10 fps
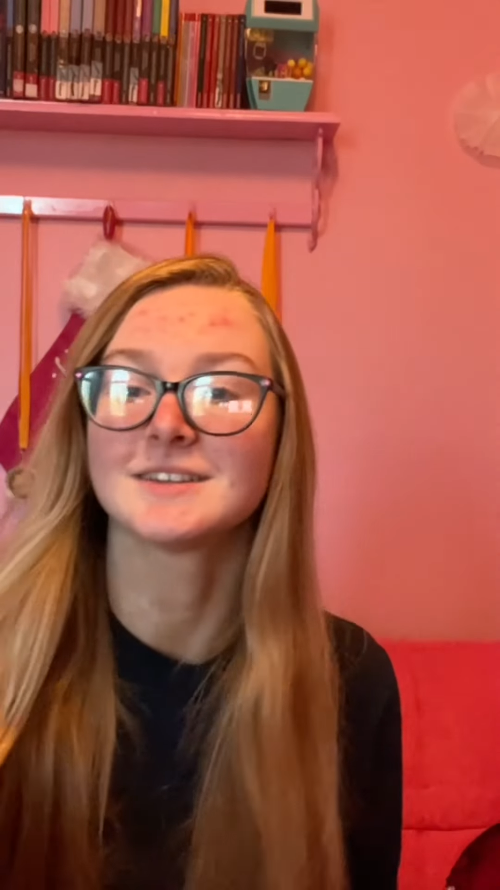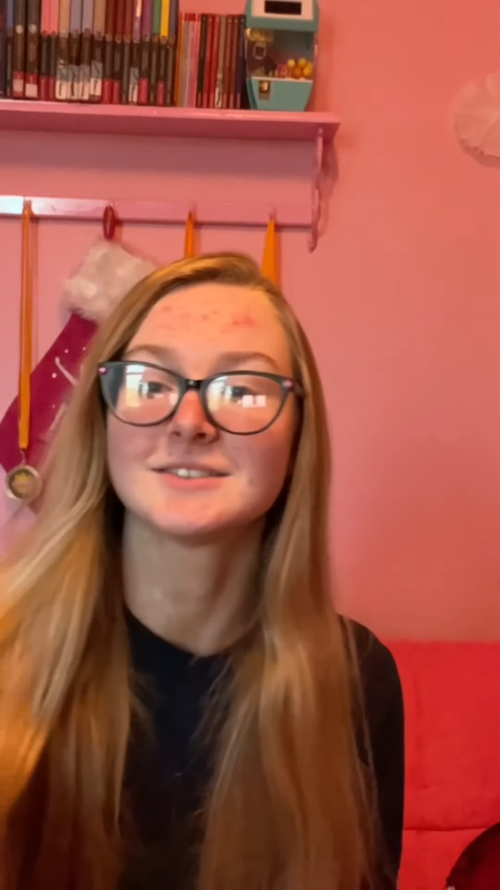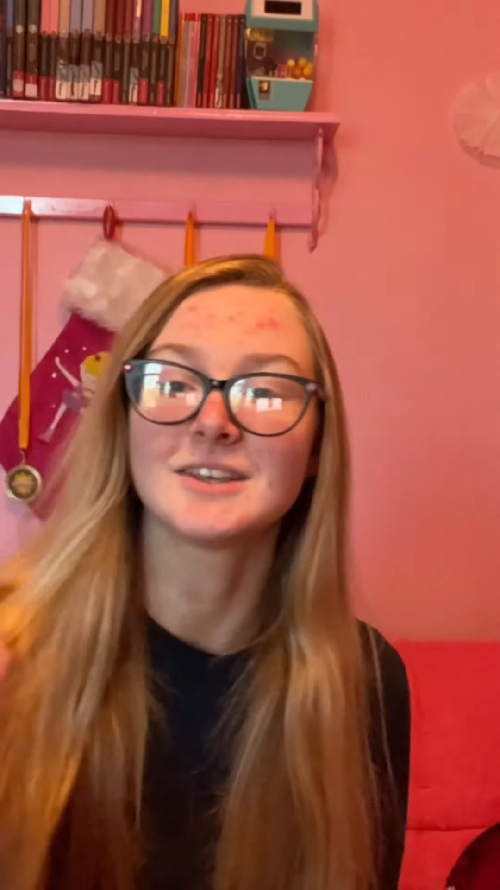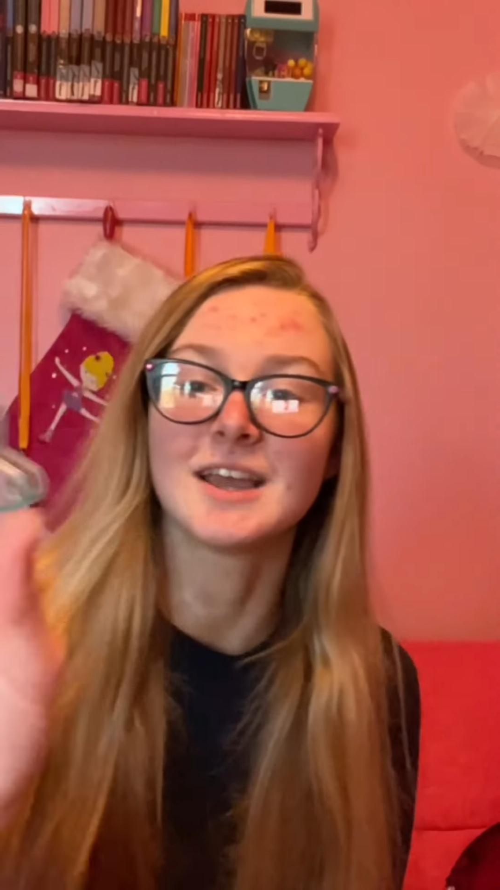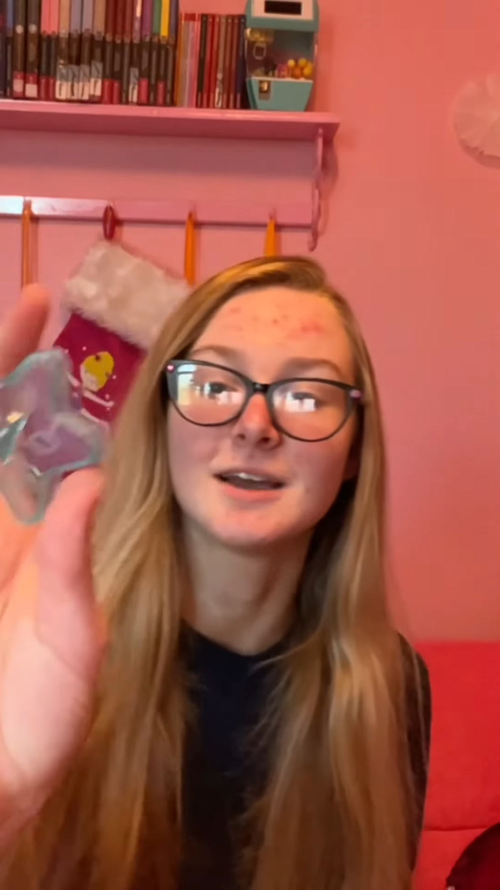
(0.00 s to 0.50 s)

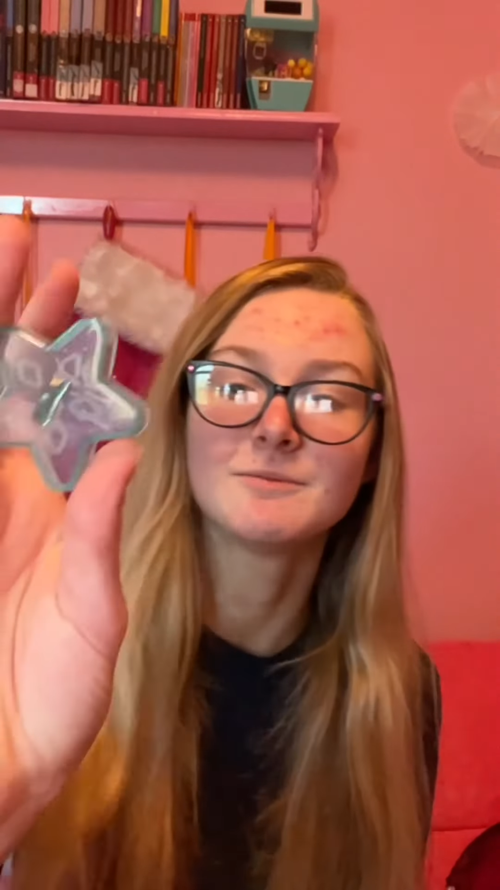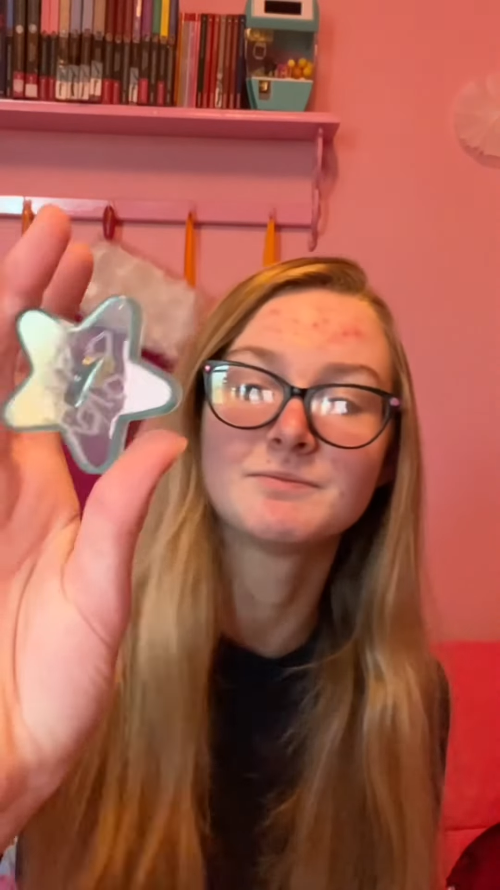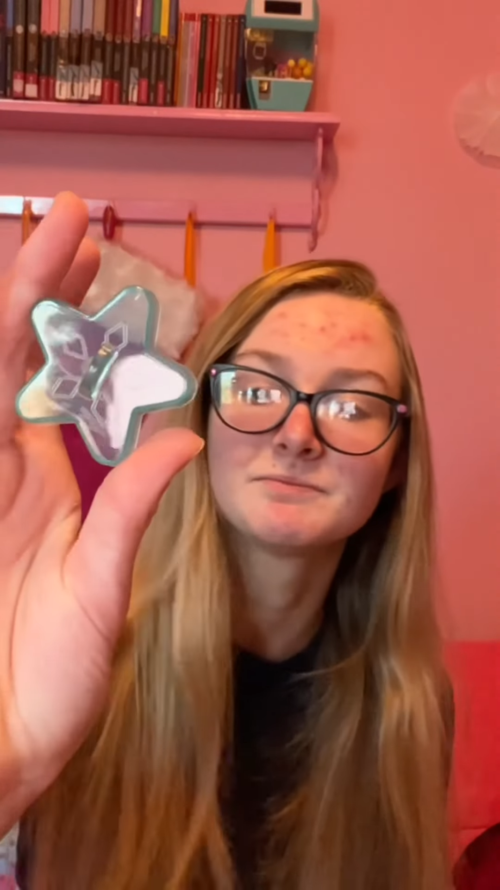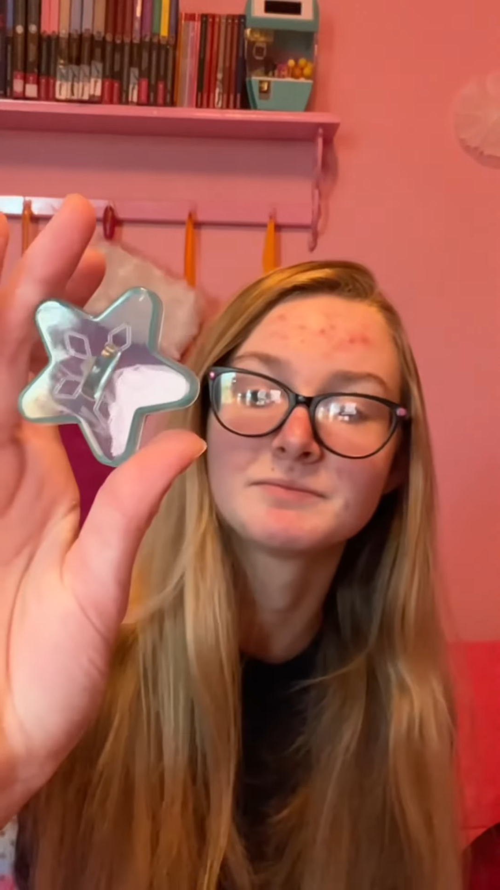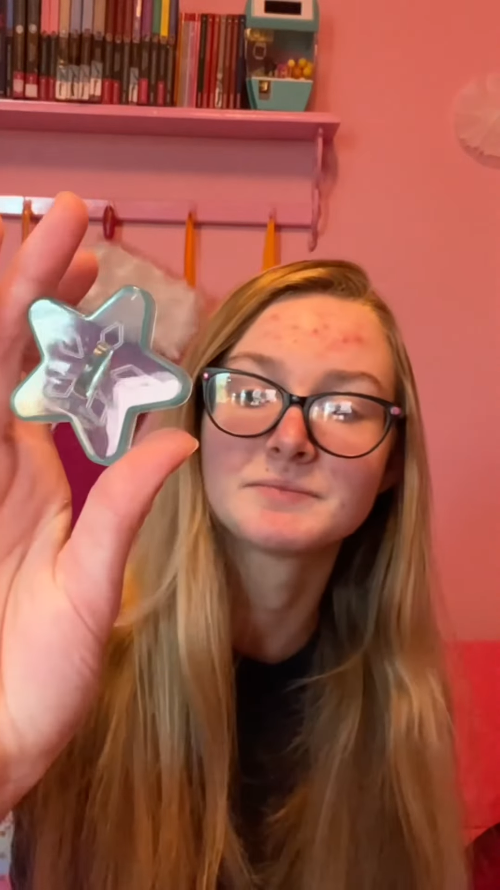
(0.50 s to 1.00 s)
So yeah,
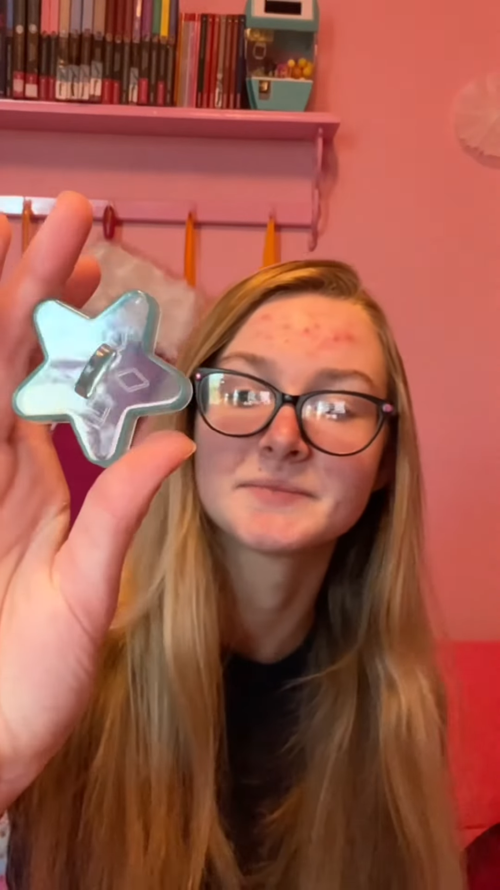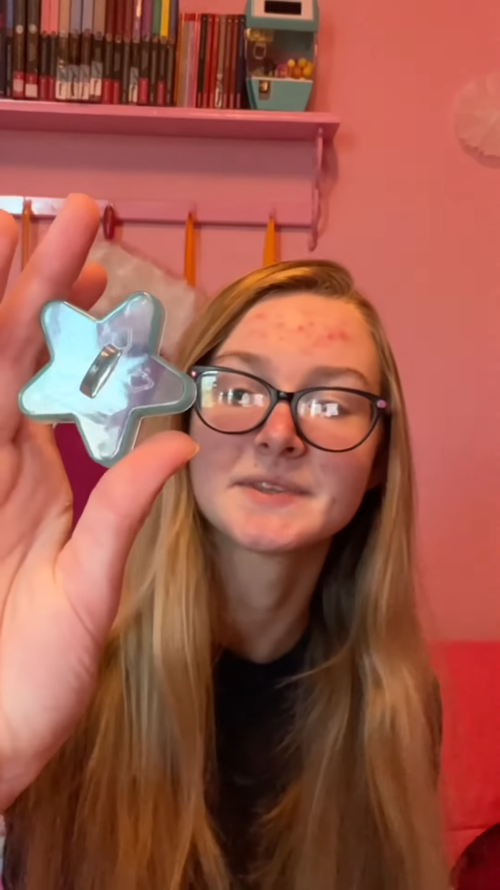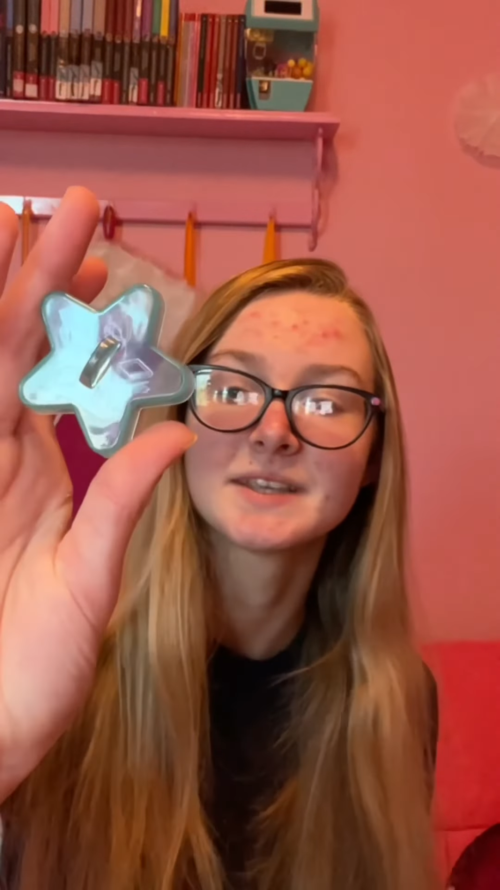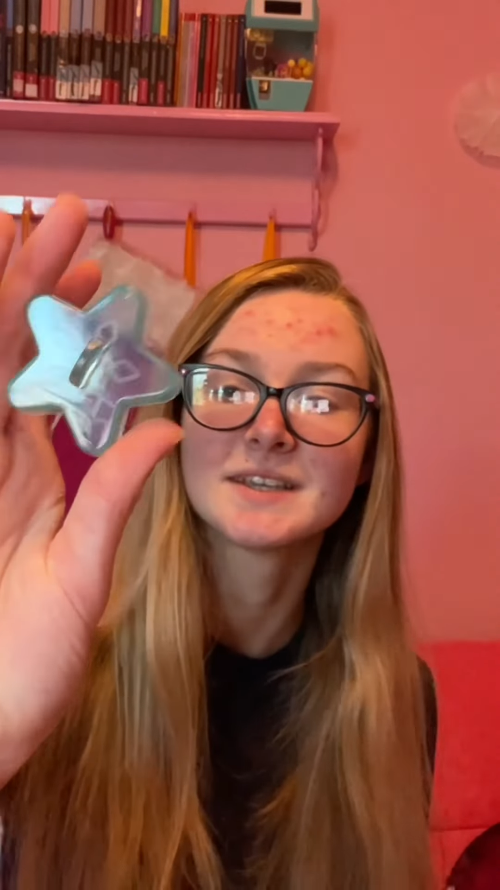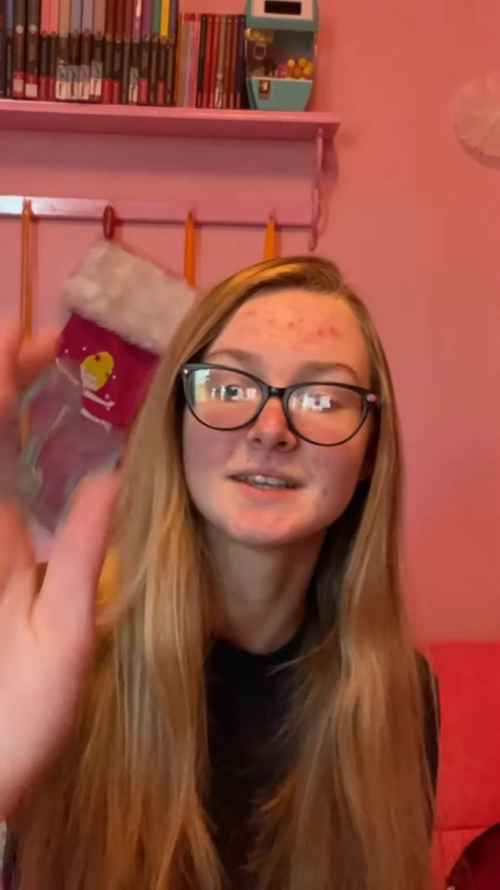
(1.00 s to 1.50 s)

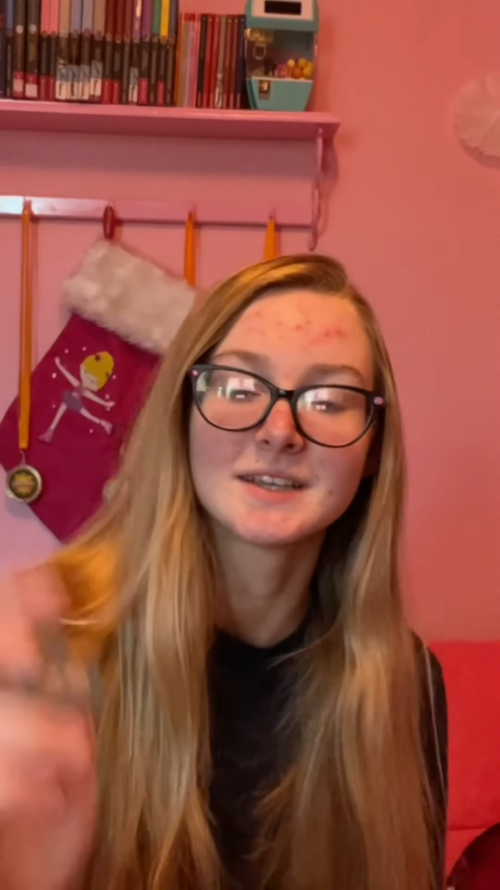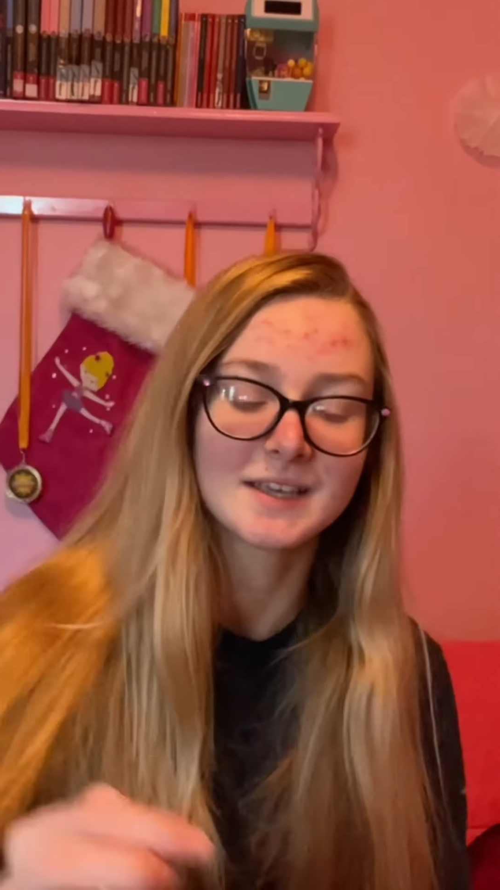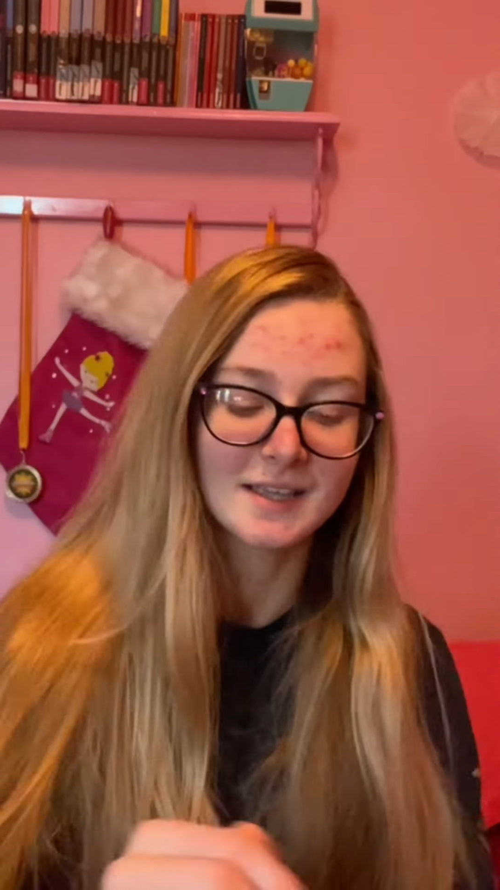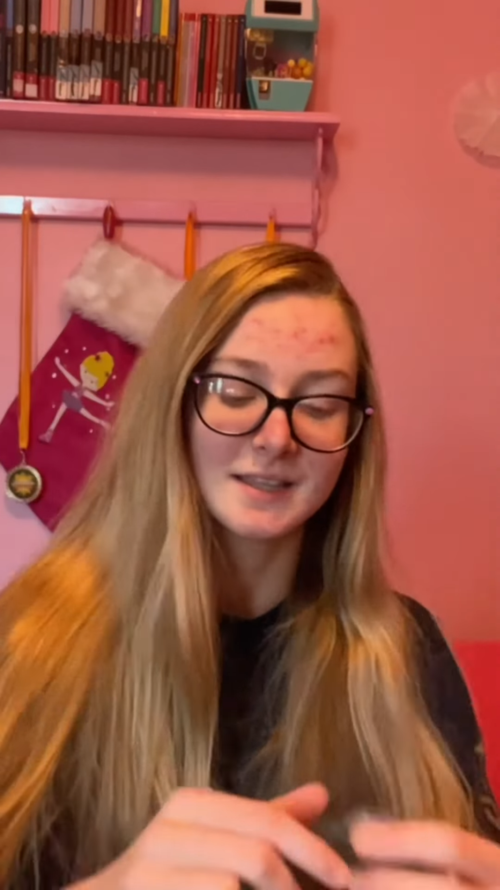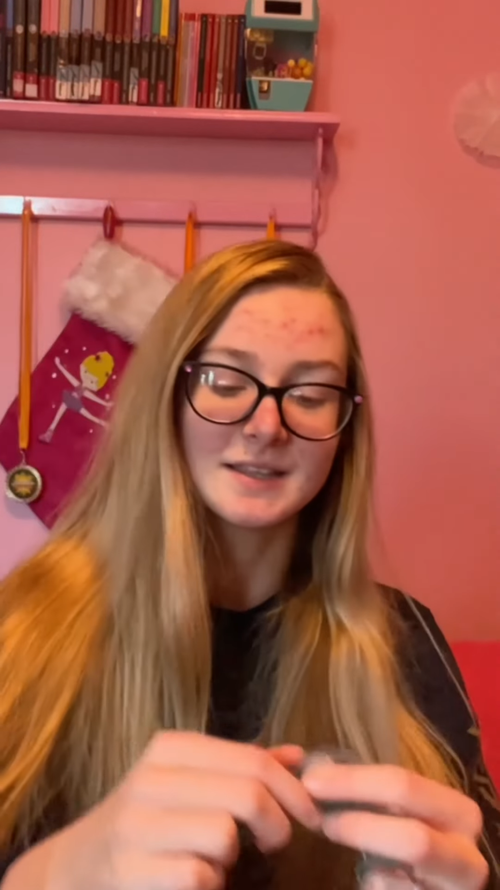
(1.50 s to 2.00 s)

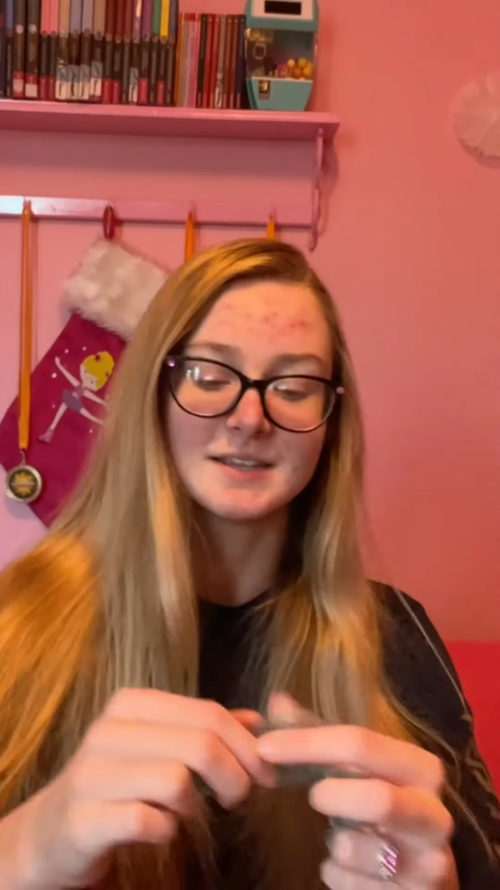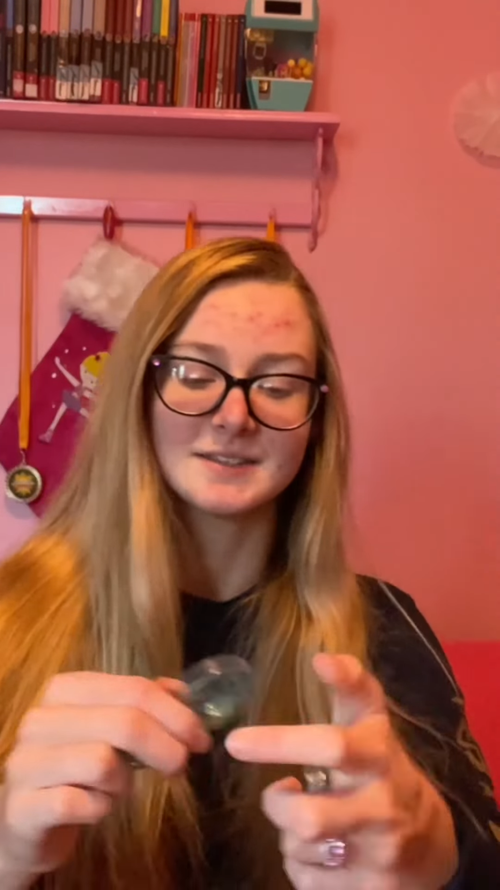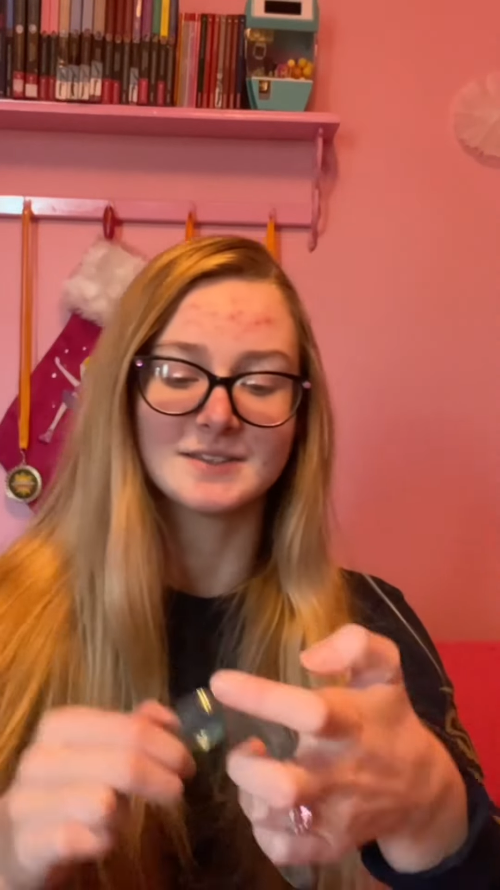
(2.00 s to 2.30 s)
these